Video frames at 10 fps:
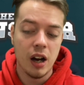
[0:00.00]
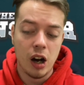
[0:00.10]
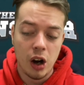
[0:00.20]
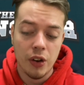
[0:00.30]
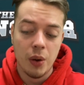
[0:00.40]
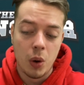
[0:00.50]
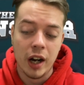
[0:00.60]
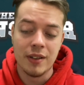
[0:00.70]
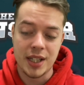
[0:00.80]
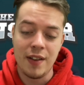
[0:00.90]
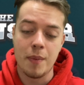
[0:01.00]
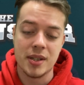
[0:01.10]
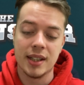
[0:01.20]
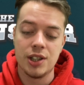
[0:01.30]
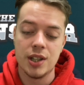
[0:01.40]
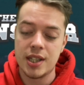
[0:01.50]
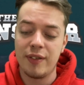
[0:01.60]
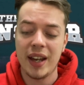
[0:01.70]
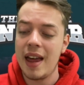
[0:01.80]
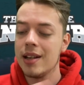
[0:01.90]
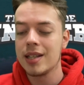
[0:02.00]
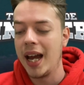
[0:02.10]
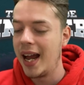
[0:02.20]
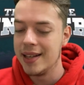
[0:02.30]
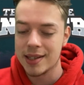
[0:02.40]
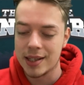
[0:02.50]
On the wide receiver position. So forget the tight ends